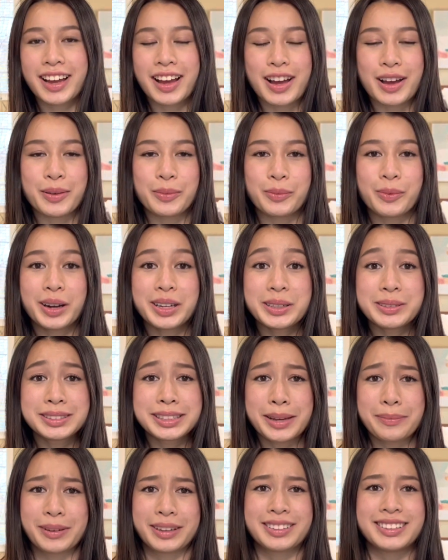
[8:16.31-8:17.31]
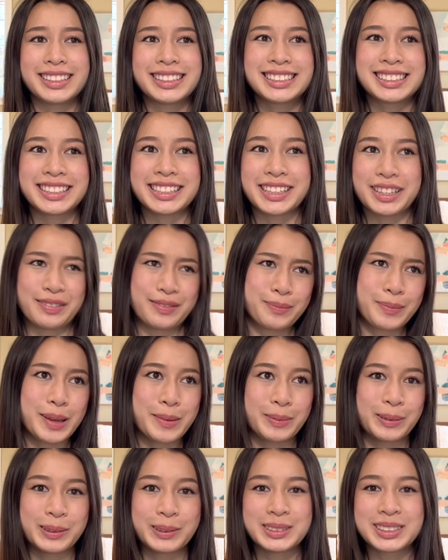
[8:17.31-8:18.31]
um, what you typically see of
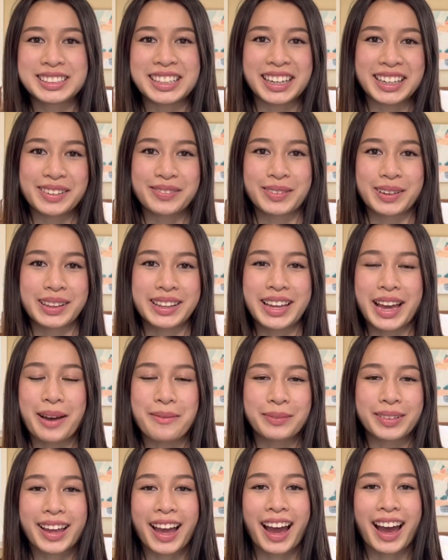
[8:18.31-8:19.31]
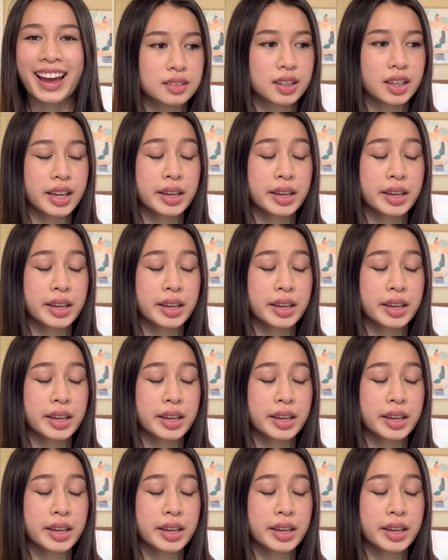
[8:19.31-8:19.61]
people who study for the MCAT.